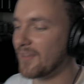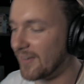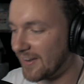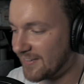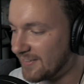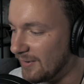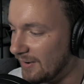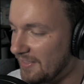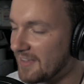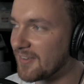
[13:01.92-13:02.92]
and I just
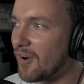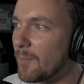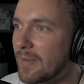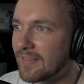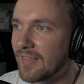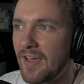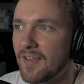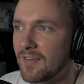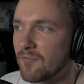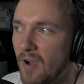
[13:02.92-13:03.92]
thought there's got to be
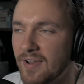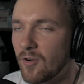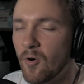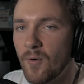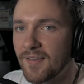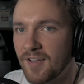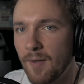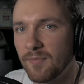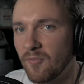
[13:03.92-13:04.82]
that. Reddit always comes through